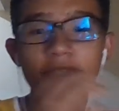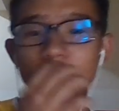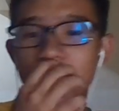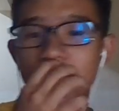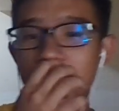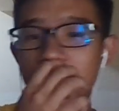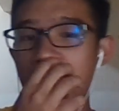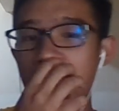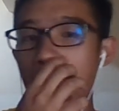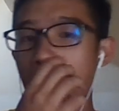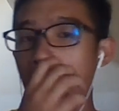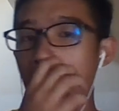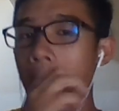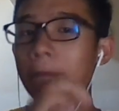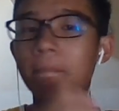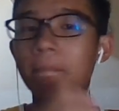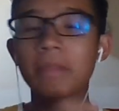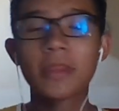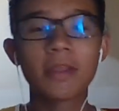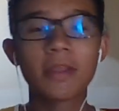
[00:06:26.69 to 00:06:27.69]
the
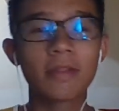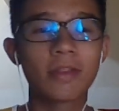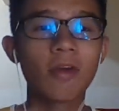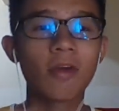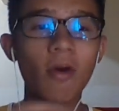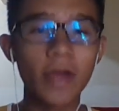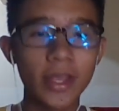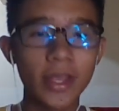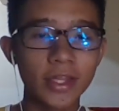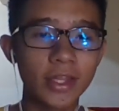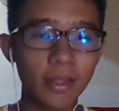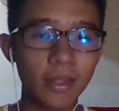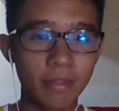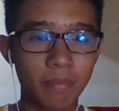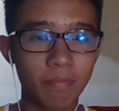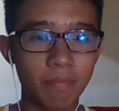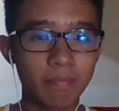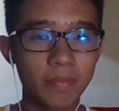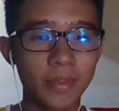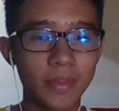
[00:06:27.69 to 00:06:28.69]
doi the.
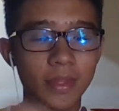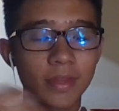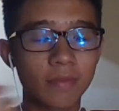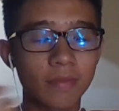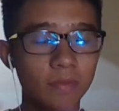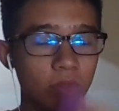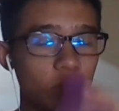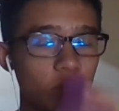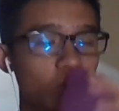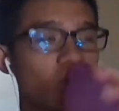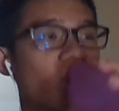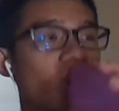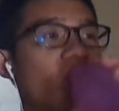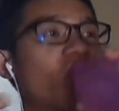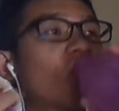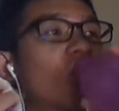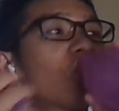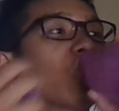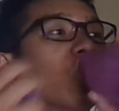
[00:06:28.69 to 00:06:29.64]
Right.